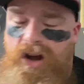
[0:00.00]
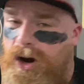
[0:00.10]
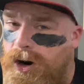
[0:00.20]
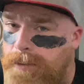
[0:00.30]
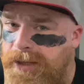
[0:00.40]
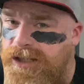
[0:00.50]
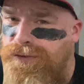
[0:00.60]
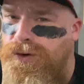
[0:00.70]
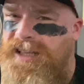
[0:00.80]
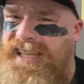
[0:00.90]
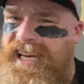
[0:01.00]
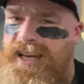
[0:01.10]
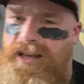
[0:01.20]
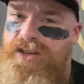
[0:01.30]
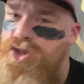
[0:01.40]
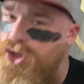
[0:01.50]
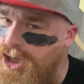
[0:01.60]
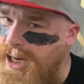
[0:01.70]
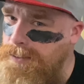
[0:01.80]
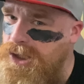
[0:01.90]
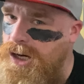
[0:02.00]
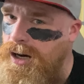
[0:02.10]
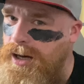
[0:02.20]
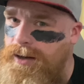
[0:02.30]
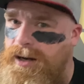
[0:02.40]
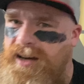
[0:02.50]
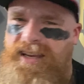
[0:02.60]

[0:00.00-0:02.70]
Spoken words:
RBs for Atlanta. James Conner